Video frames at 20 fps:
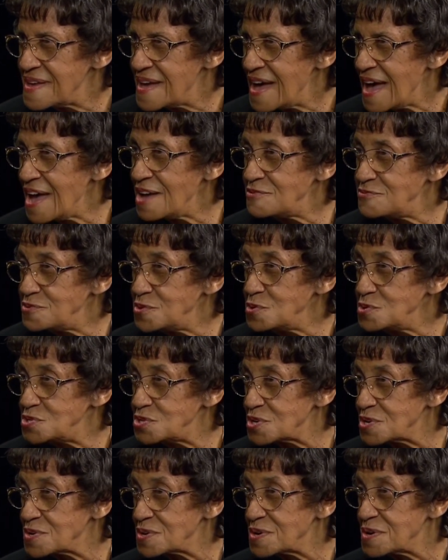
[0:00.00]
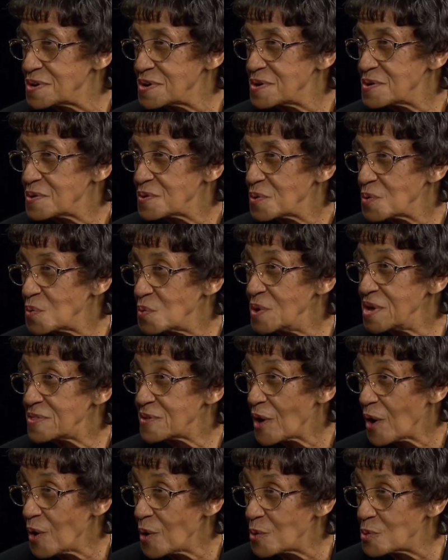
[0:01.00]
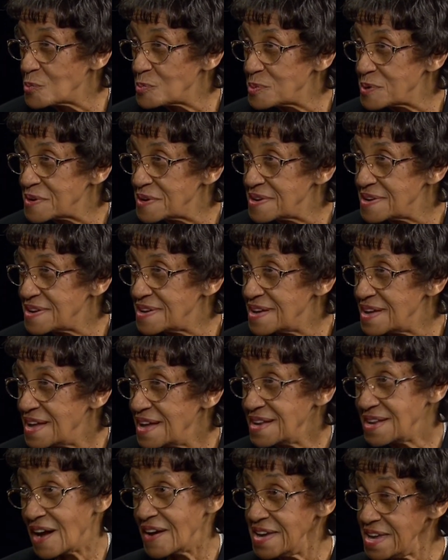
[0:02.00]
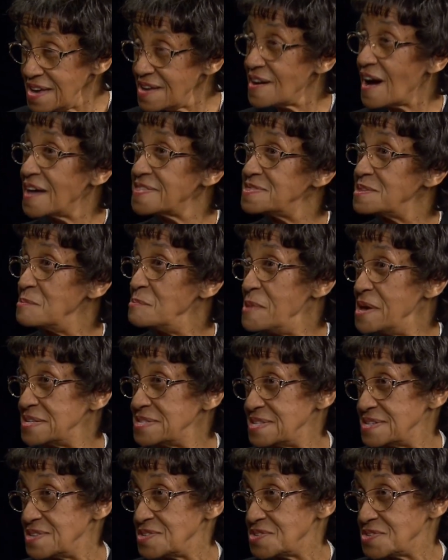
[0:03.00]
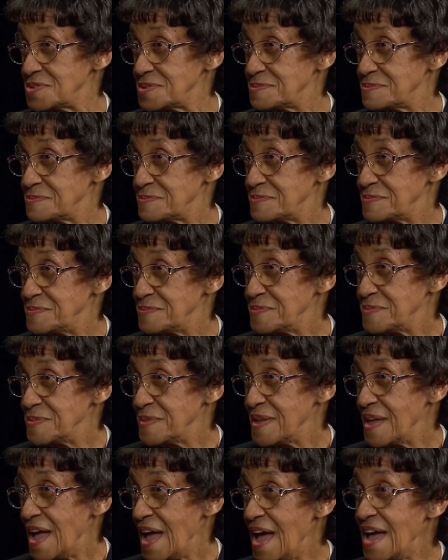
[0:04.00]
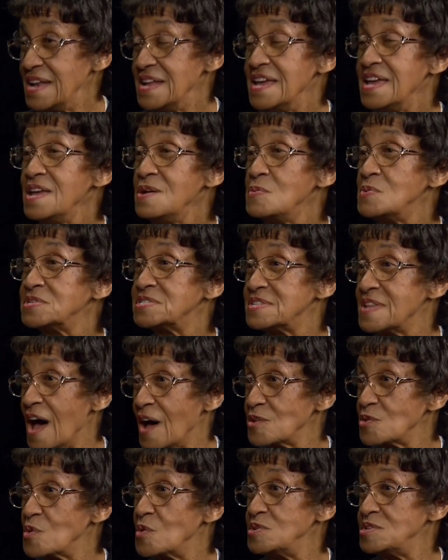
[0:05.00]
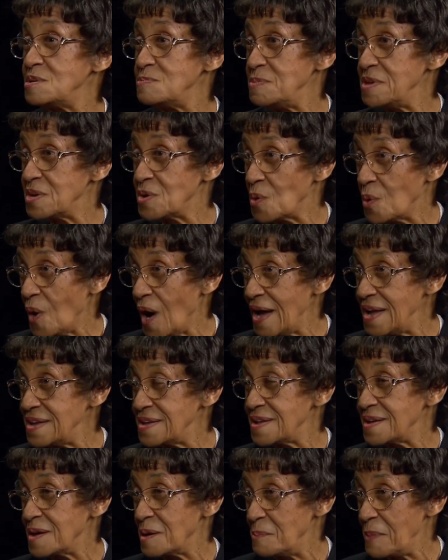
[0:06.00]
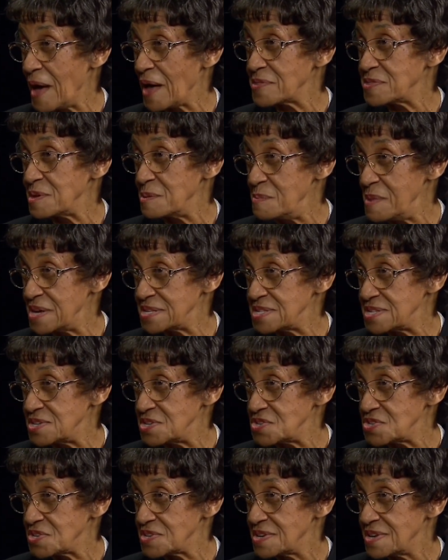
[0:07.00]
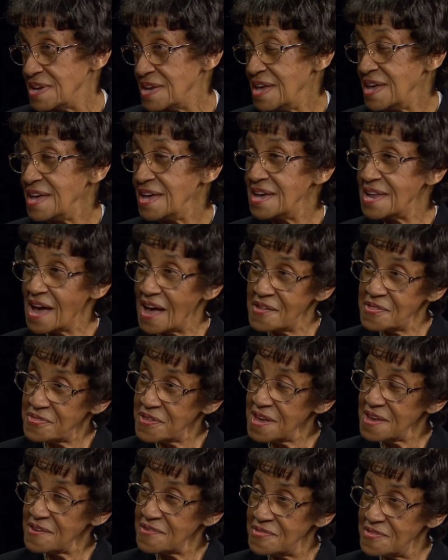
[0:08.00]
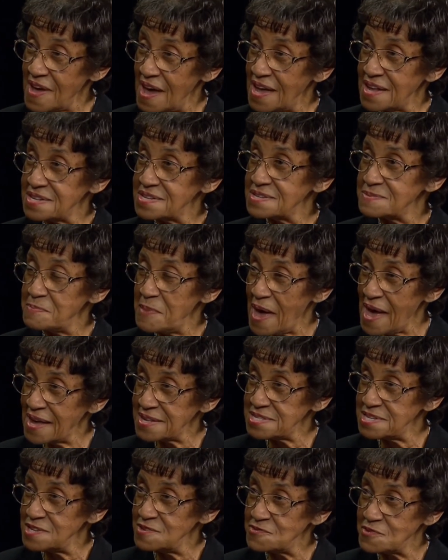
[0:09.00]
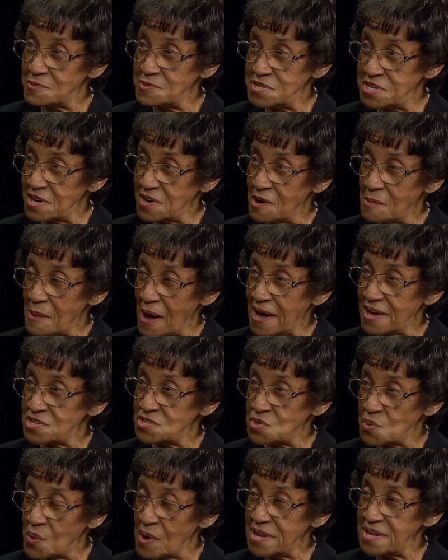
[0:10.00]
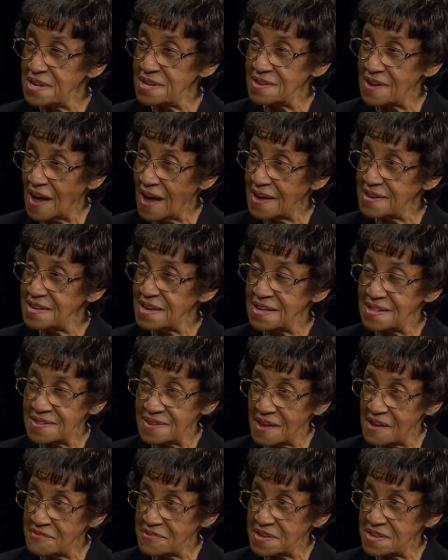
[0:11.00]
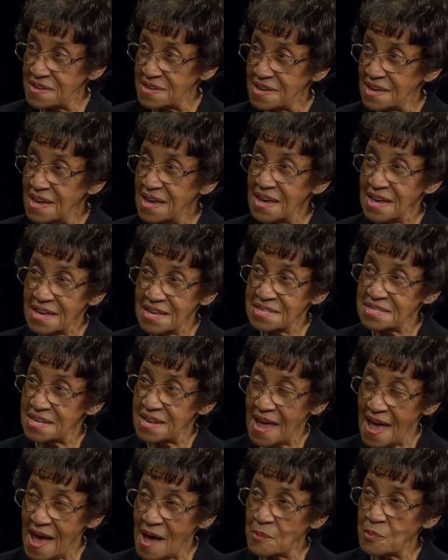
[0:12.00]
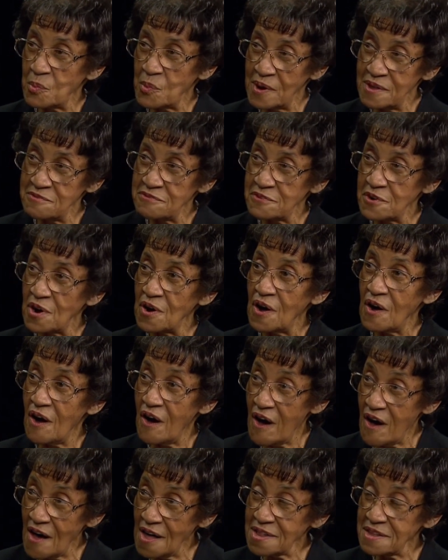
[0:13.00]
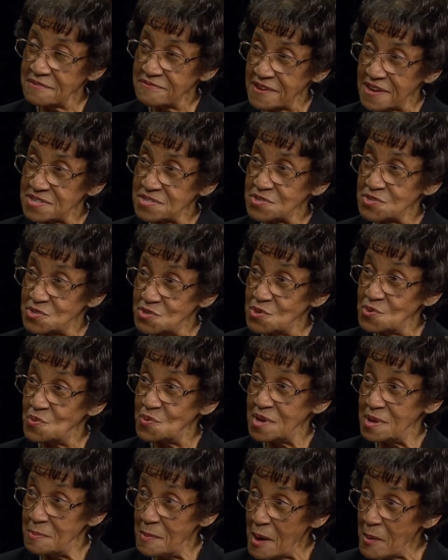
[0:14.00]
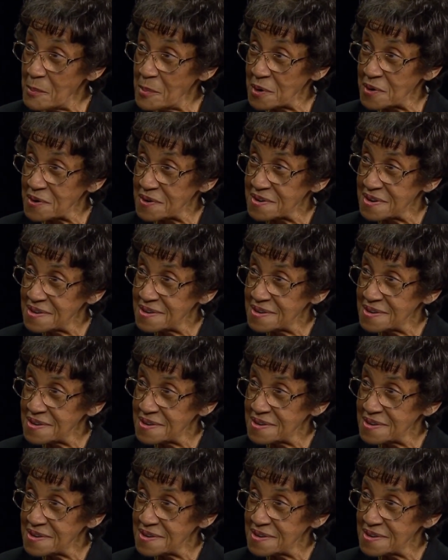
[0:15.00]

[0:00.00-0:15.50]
a future with hope." Now, he got the message, and he was not going to be quiet about the message. And I think that passage from Jeremiah twenty-nine eleven is an apt one for all of us to remember,